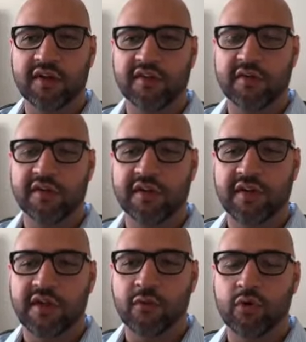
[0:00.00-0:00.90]
because there's
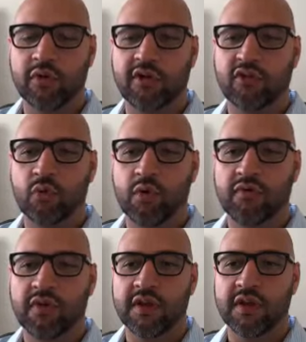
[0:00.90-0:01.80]
a really
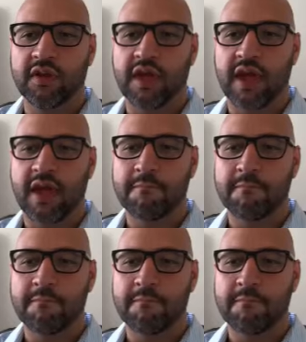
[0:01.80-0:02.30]
terrific